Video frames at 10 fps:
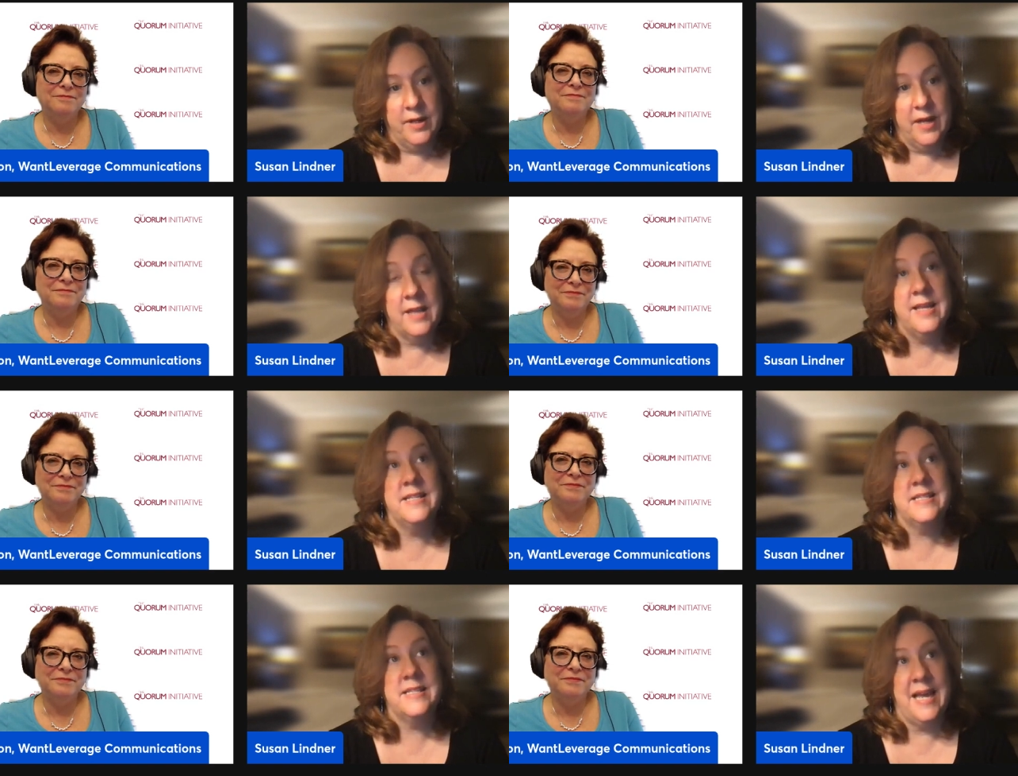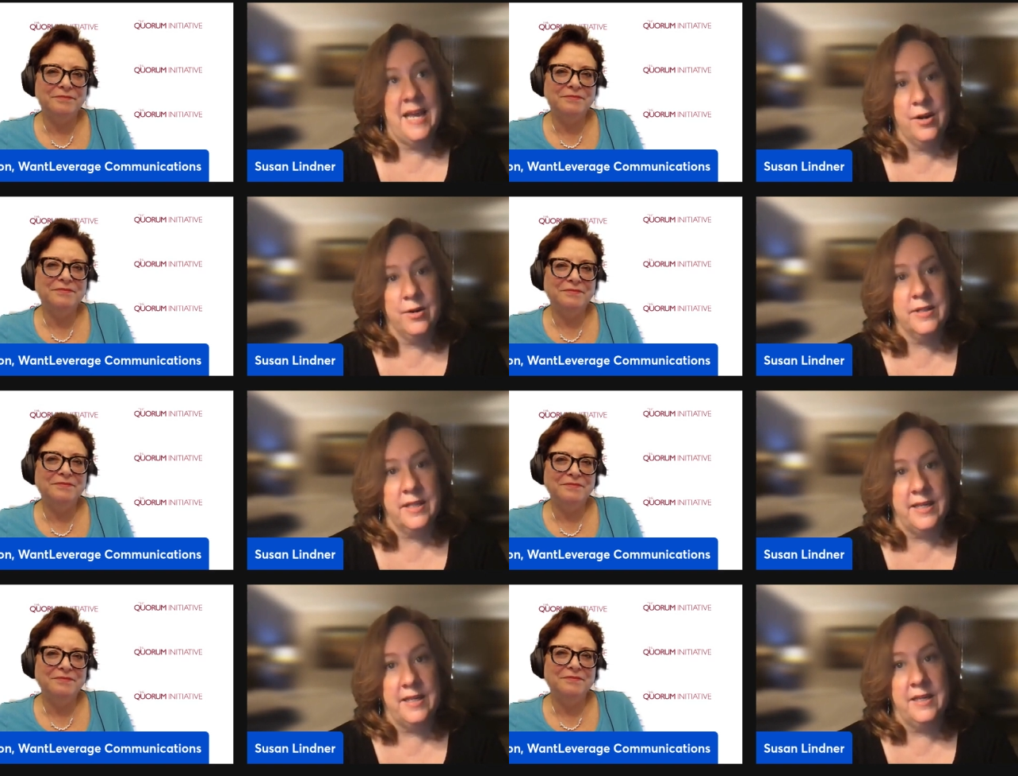Speaker 1: And that is
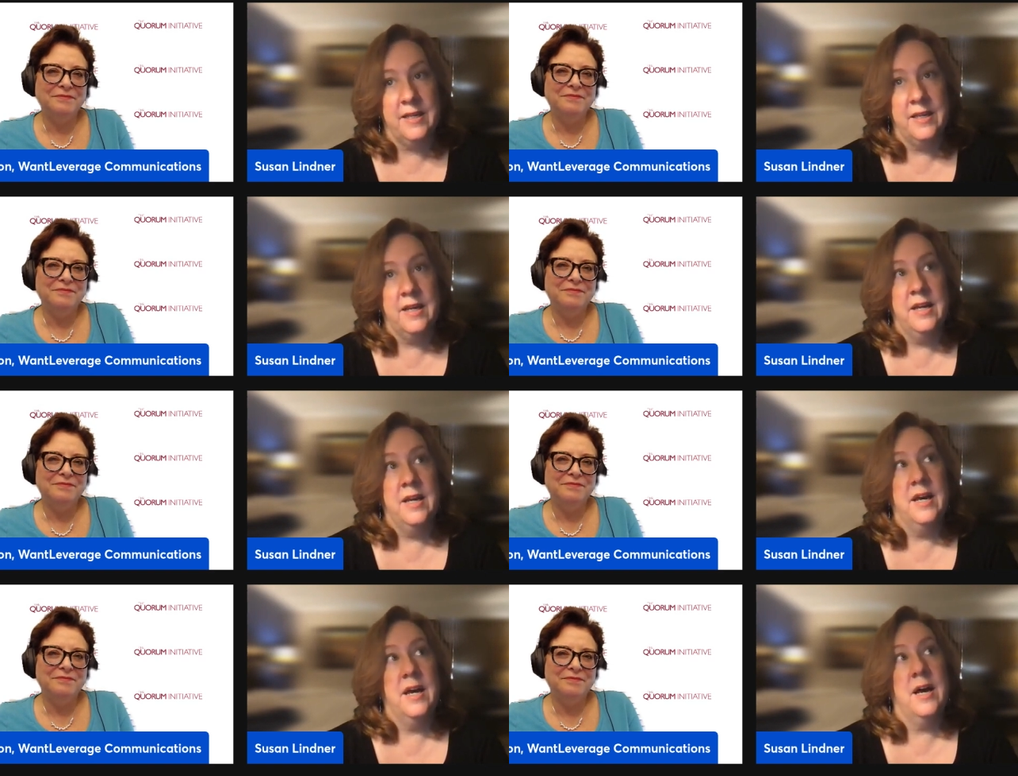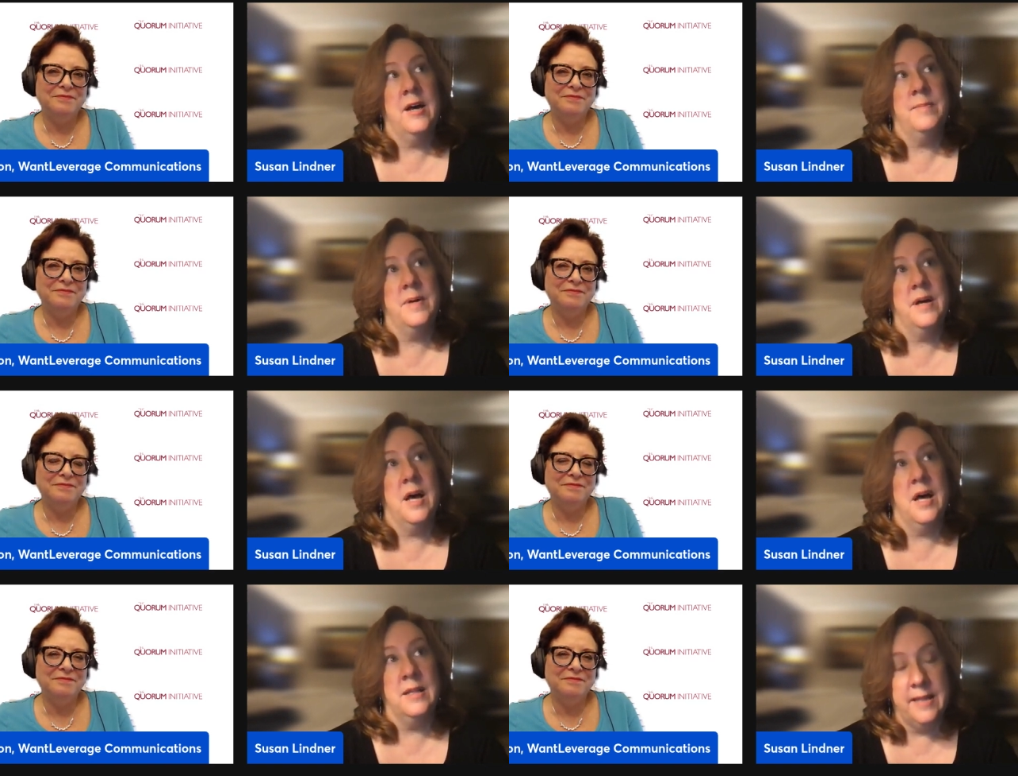inherently um,
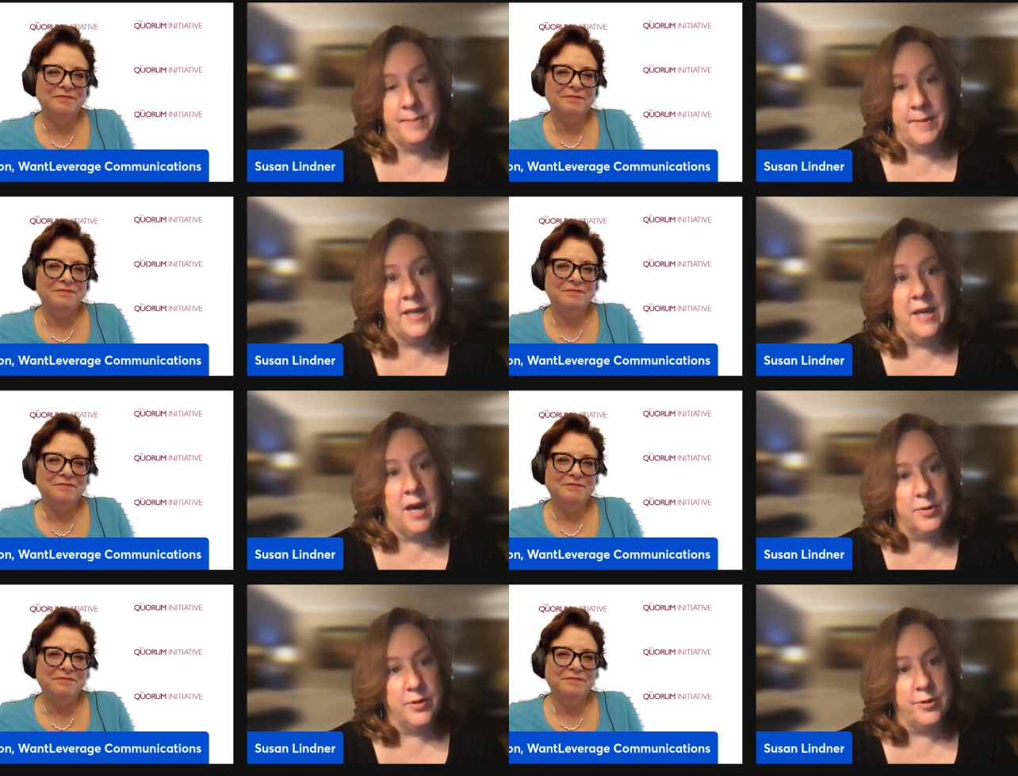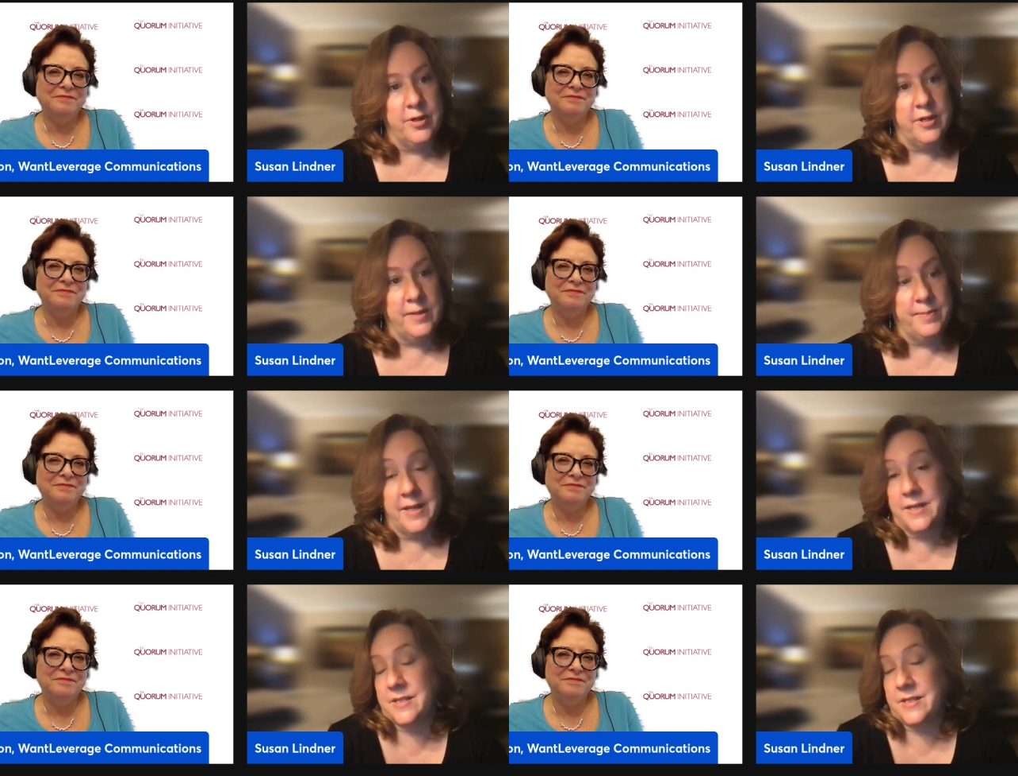a limiting opportunity
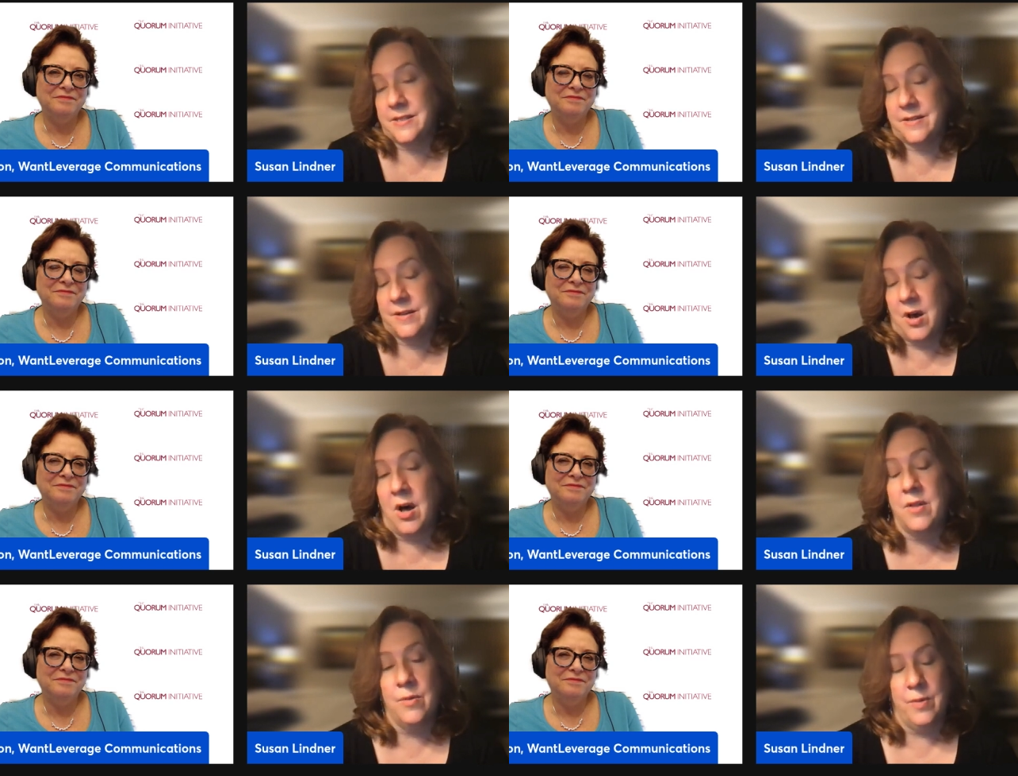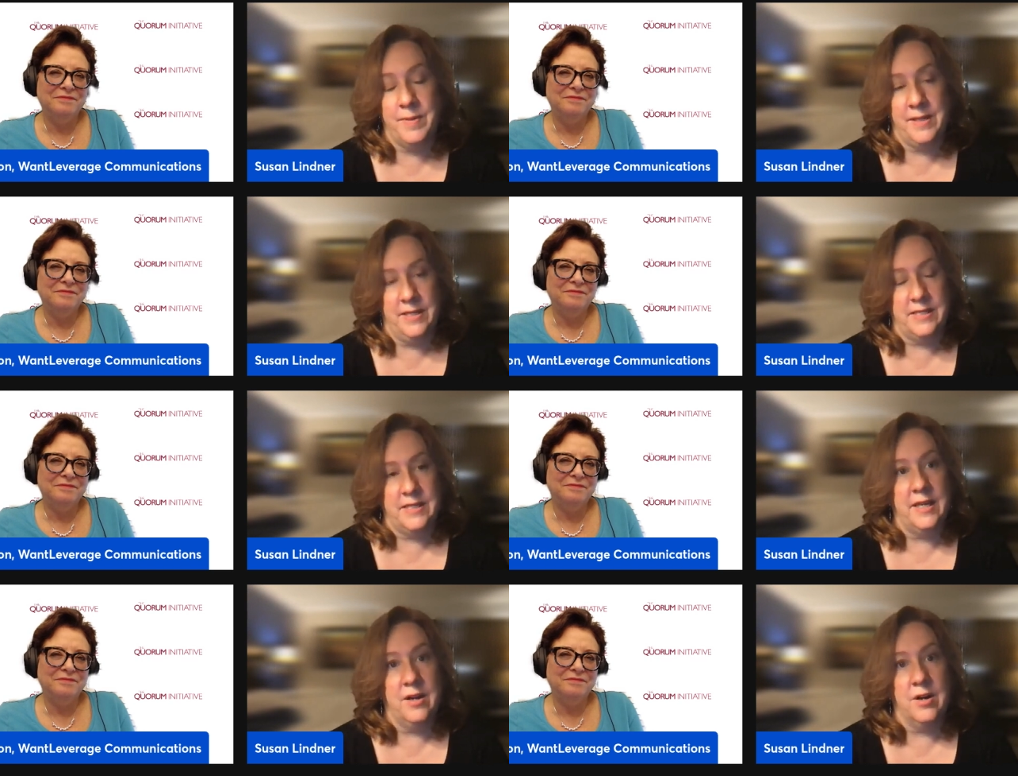because all the women
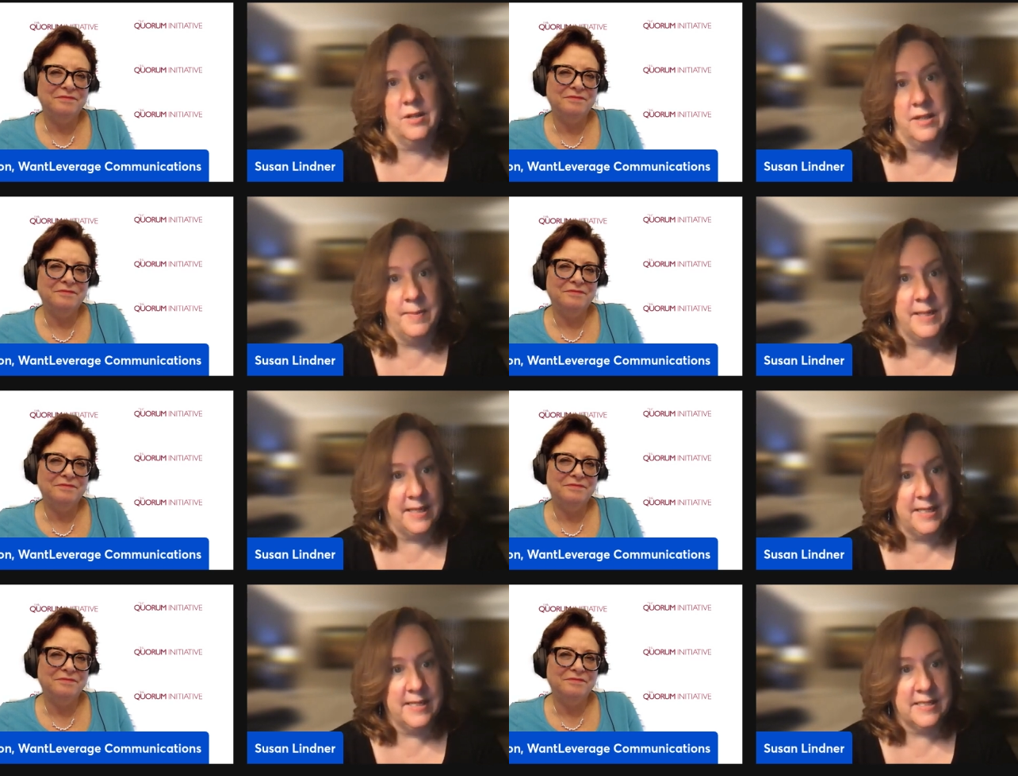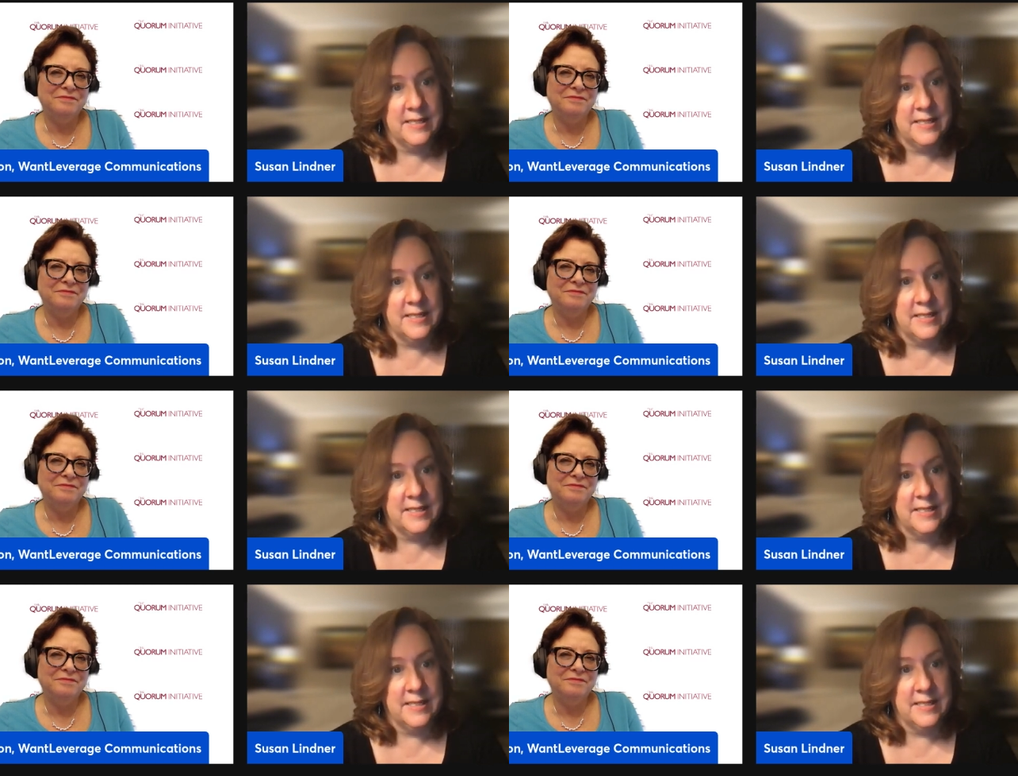listening are limitless,